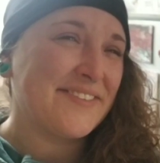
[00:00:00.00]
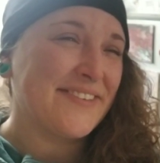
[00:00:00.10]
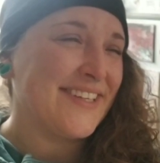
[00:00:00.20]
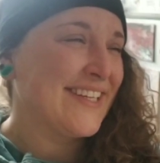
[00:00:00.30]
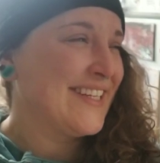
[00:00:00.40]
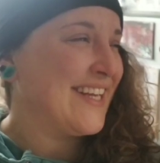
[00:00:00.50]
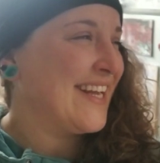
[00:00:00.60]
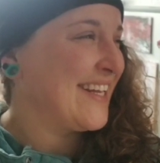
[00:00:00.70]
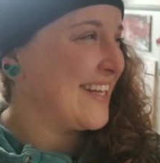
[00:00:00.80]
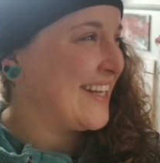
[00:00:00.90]
It's
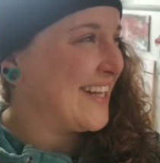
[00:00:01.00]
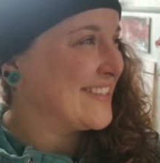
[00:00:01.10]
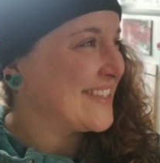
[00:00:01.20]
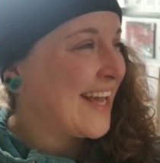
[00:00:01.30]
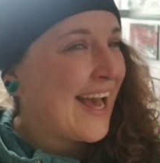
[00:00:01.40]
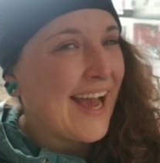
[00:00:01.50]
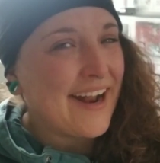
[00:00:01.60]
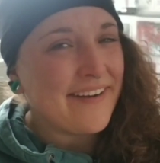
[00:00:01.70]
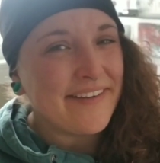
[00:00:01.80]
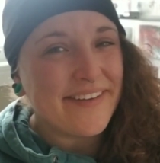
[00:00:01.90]
ridiculous. I
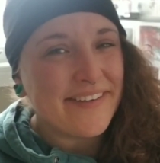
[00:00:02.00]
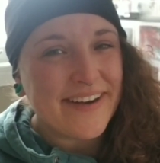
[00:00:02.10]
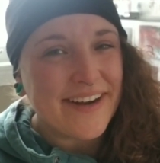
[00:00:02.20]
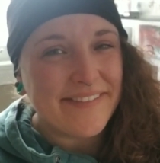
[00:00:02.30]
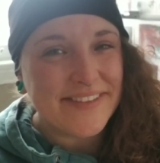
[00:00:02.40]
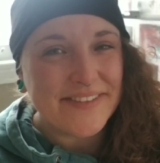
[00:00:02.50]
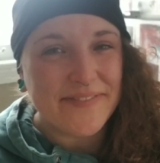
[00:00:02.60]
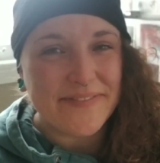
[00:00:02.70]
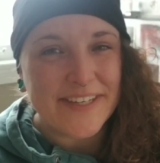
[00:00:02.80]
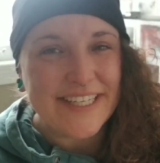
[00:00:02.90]
don't even know where I have this
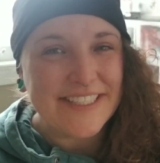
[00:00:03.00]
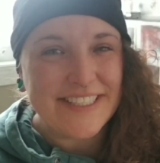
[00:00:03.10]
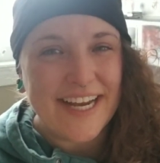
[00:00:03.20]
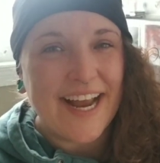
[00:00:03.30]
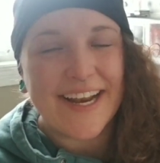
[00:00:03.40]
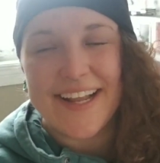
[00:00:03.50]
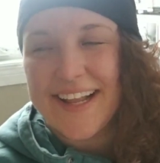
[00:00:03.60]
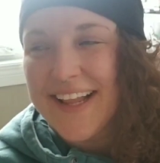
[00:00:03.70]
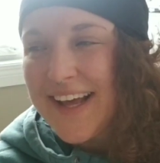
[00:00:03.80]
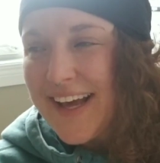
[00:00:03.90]
freaking
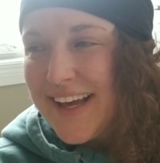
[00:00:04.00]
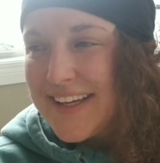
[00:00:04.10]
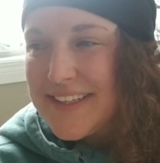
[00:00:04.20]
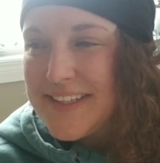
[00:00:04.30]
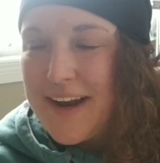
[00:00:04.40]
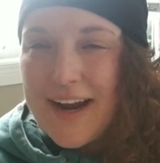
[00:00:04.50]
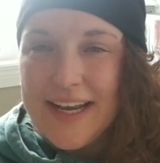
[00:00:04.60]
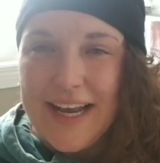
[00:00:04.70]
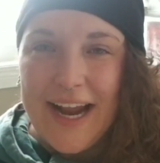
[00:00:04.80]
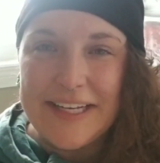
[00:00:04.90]
channel. It's not
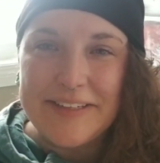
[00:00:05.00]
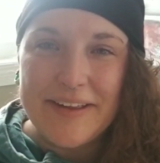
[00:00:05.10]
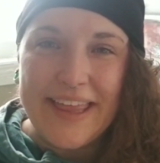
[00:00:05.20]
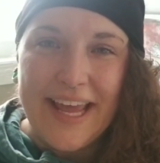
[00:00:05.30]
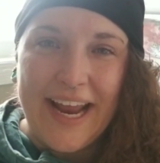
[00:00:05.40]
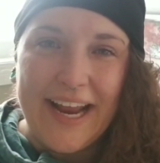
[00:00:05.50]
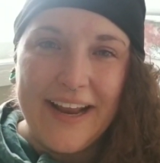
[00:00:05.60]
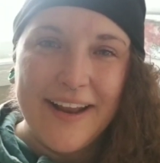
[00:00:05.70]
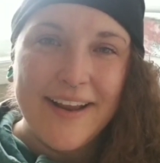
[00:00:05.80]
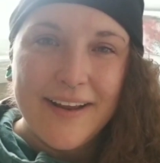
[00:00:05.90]
a natural
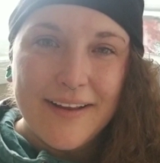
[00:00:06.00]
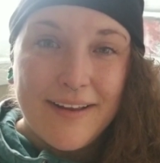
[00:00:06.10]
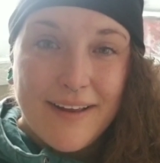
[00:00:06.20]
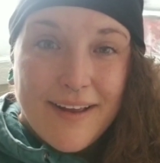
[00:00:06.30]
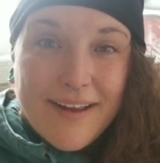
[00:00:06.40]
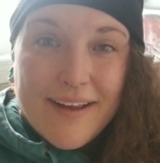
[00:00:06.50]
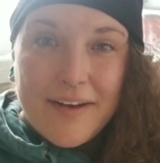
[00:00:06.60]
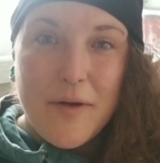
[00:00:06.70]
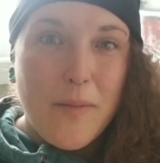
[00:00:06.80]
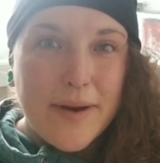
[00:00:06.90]
thing.
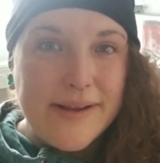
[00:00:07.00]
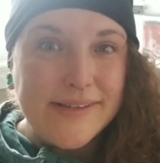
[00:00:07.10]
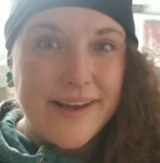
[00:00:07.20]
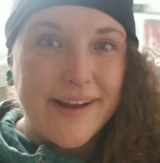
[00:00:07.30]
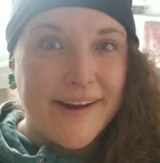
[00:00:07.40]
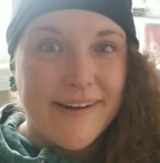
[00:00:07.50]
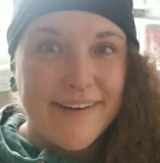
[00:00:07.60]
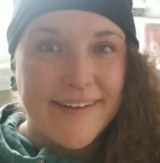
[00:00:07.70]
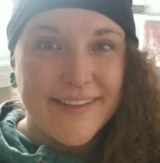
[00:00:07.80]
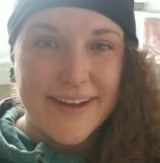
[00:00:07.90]
Nobody's
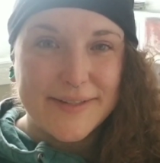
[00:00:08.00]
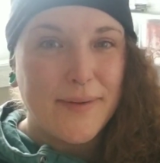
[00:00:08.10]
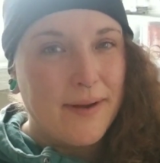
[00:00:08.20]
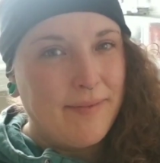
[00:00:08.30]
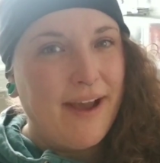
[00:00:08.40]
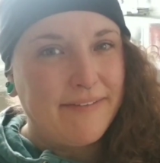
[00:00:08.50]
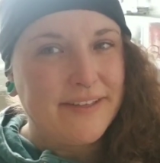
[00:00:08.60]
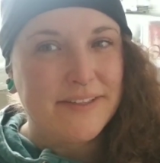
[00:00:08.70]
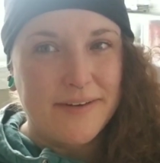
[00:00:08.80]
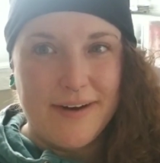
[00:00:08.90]
here. That's why I'm
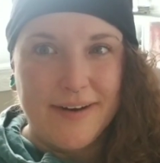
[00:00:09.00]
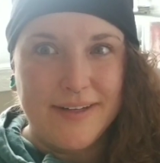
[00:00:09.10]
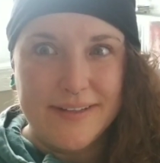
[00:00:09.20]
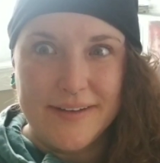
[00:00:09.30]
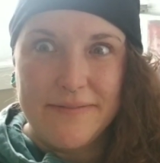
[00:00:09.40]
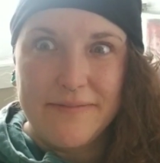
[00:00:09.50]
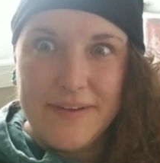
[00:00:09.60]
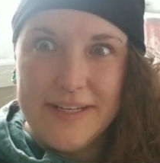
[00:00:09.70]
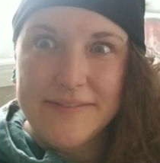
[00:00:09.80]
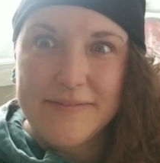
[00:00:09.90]
laughing so hard, because I
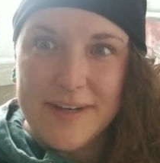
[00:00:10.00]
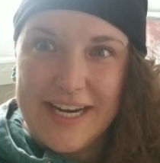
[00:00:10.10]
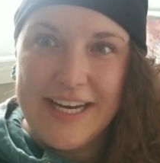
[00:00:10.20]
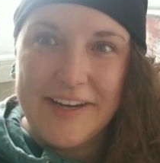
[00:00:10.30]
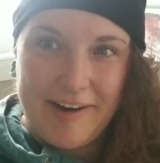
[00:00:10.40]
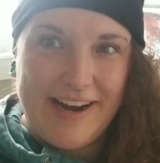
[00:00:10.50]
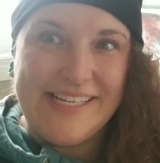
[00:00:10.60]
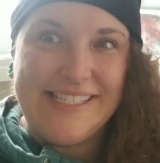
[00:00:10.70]
feel freaking